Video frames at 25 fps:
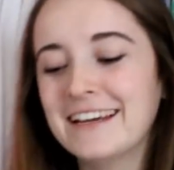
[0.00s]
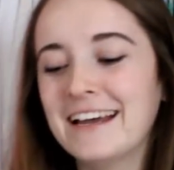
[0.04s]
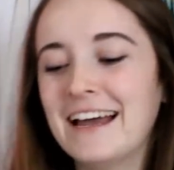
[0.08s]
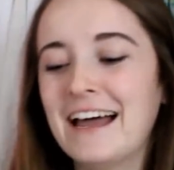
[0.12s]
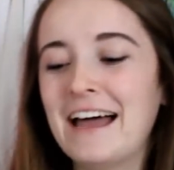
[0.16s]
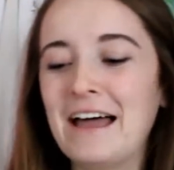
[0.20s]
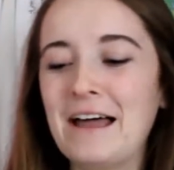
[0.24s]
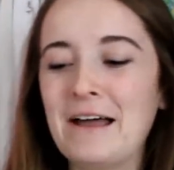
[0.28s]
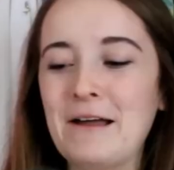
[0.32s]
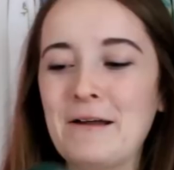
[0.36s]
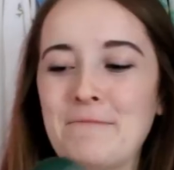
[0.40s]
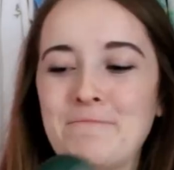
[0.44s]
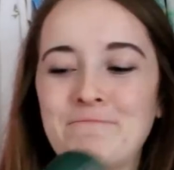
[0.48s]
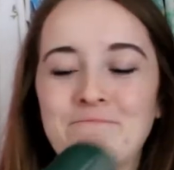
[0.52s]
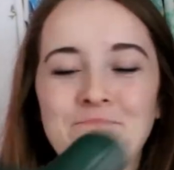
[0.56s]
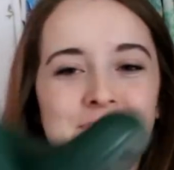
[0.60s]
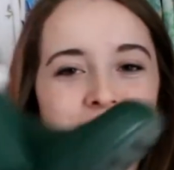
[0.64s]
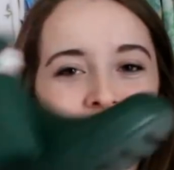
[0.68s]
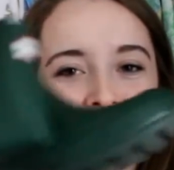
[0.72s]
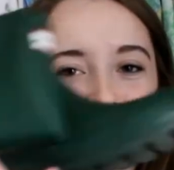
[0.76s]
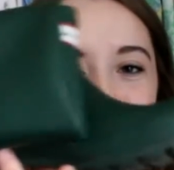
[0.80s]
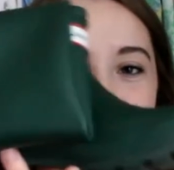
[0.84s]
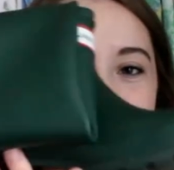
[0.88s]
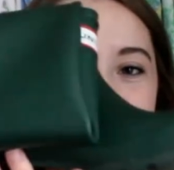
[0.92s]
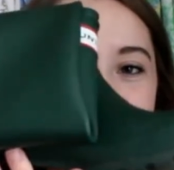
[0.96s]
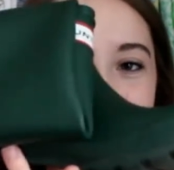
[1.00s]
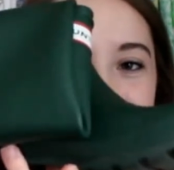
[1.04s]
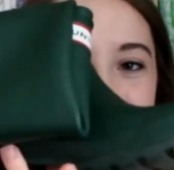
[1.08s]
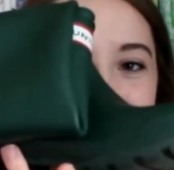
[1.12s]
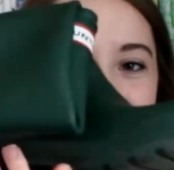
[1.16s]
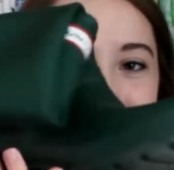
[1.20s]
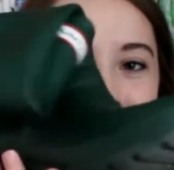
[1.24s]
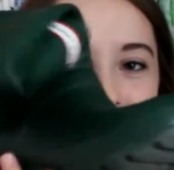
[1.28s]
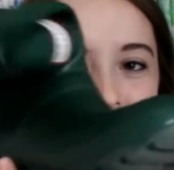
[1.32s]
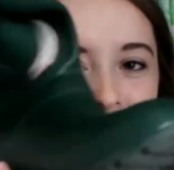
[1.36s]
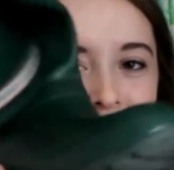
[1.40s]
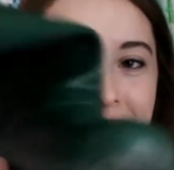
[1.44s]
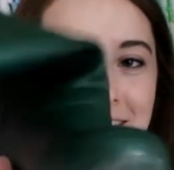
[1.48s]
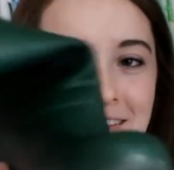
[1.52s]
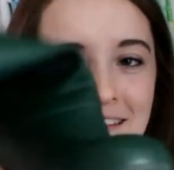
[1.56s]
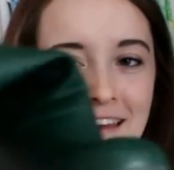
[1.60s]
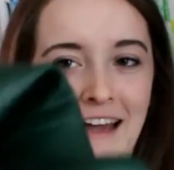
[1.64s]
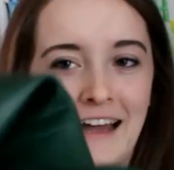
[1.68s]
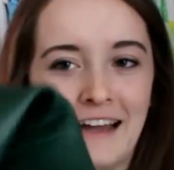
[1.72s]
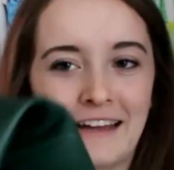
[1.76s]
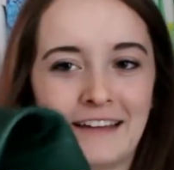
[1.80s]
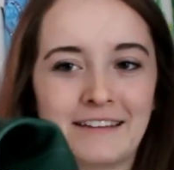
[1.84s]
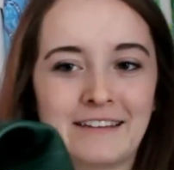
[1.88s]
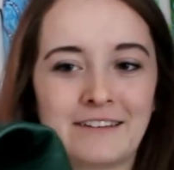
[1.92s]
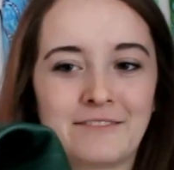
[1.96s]
So yeah, you can kind of do
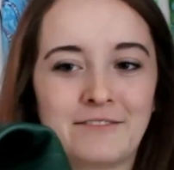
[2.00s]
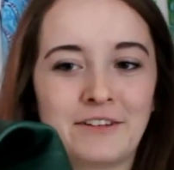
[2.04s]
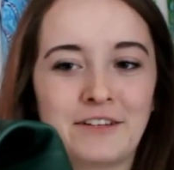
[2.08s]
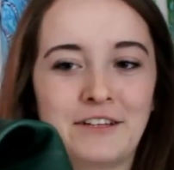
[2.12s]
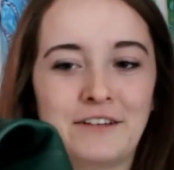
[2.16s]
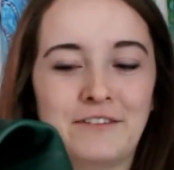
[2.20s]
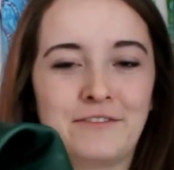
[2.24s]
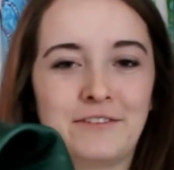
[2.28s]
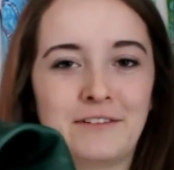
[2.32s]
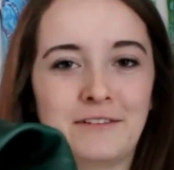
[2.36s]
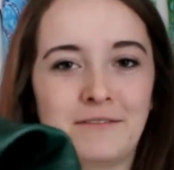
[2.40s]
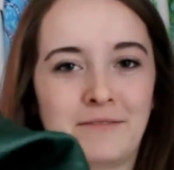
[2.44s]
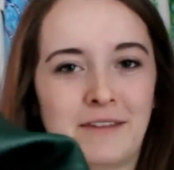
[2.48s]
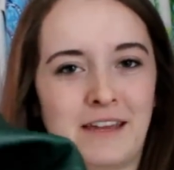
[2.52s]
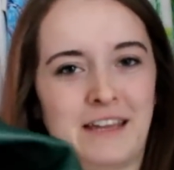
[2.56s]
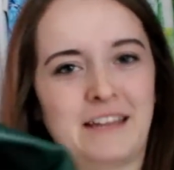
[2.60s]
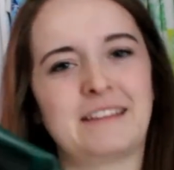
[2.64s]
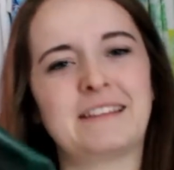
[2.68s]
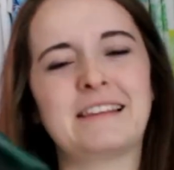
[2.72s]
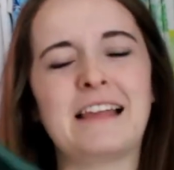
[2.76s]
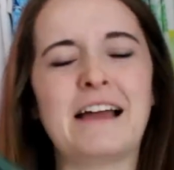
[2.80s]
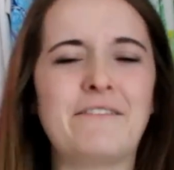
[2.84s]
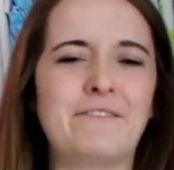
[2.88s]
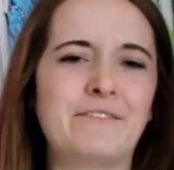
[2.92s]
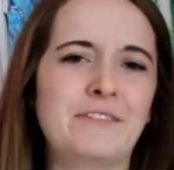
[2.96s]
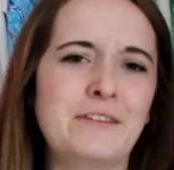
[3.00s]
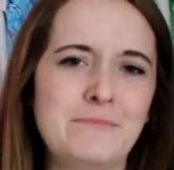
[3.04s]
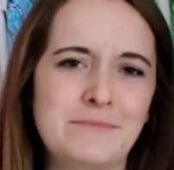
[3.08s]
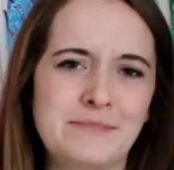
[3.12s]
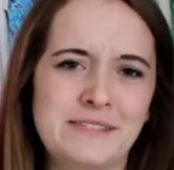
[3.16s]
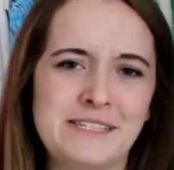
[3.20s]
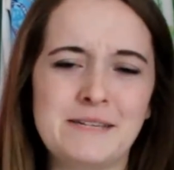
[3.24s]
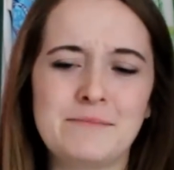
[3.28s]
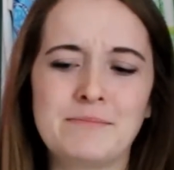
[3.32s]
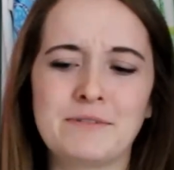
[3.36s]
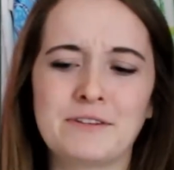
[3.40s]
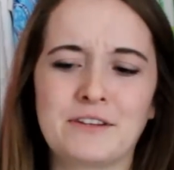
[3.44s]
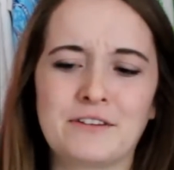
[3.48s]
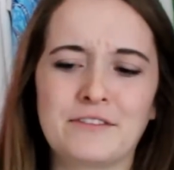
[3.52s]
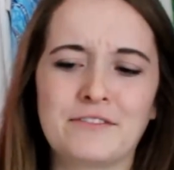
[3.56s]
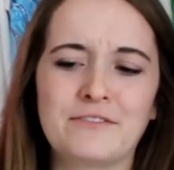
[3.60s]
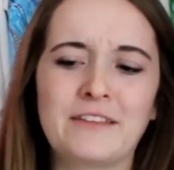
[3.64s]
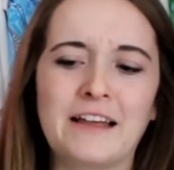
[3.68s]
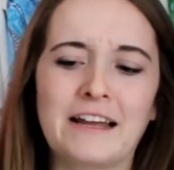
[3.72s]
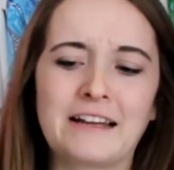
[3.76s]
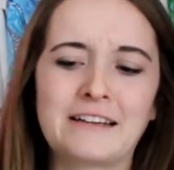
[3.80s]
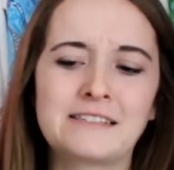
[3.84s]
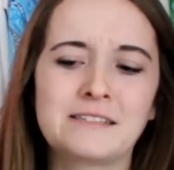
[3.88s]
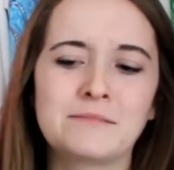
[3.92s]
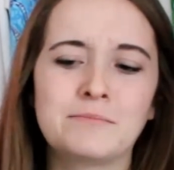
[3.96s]
that. They're really, not flimsy, but they're
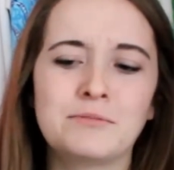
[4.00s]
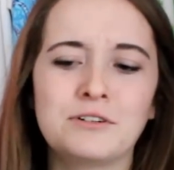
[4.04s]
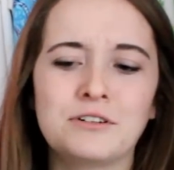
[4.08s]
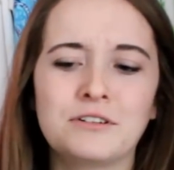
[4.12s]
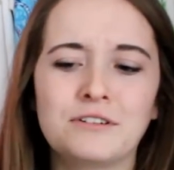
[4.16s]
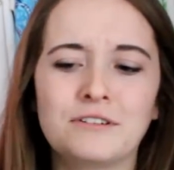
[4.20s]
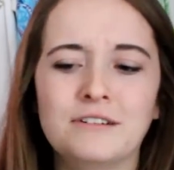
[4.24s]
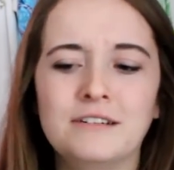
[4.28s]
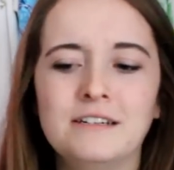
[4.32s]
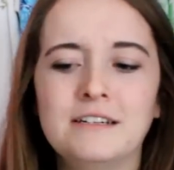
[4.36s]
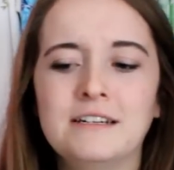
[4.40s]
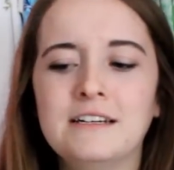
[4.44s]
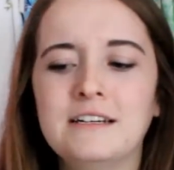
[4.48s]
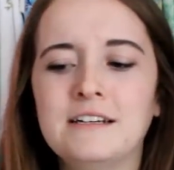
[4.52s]
flexible.